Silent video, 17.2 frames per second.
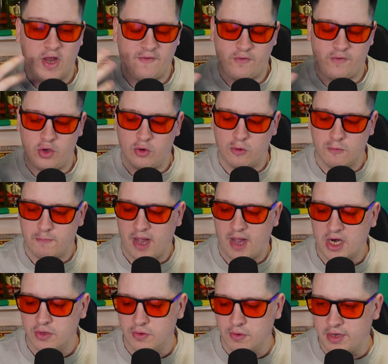If you go
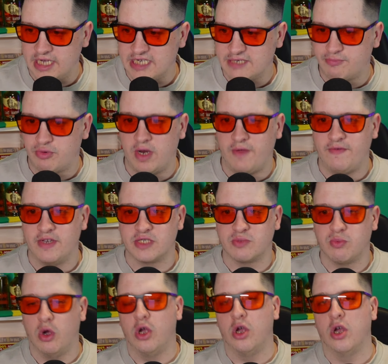back and look at his previous
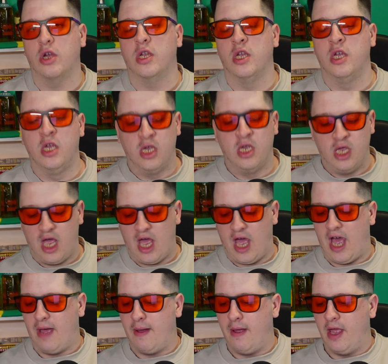work
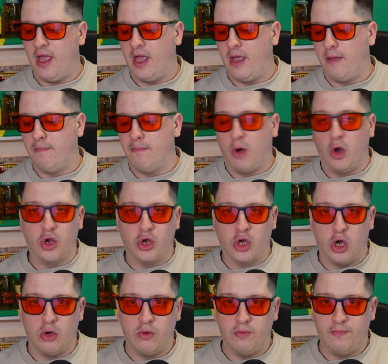at
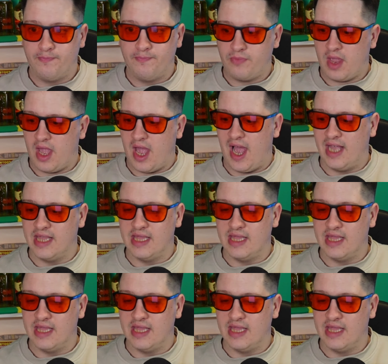Monaco, at